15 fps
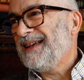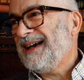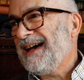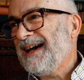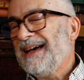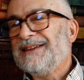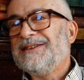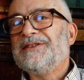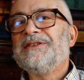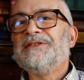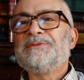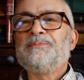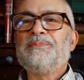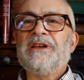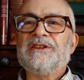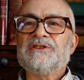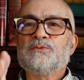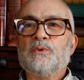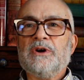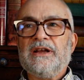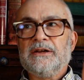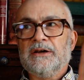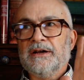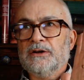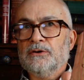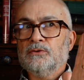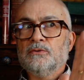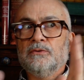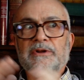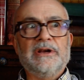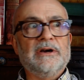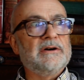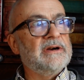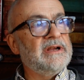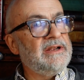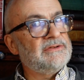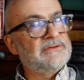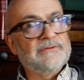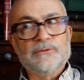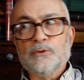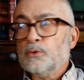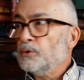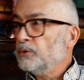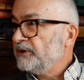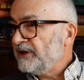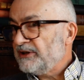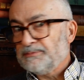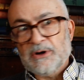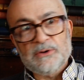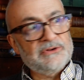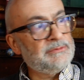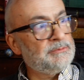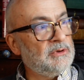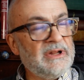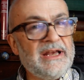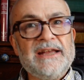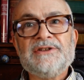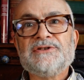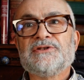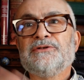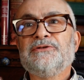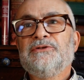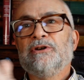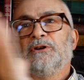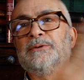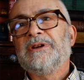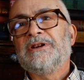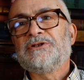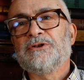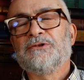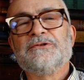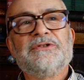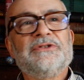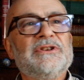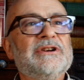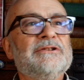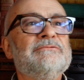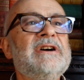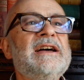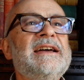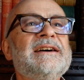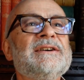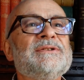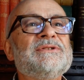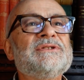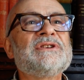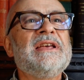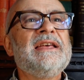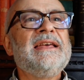And there's bits where like all the eyes of all these multiple heads are following Dorothy around.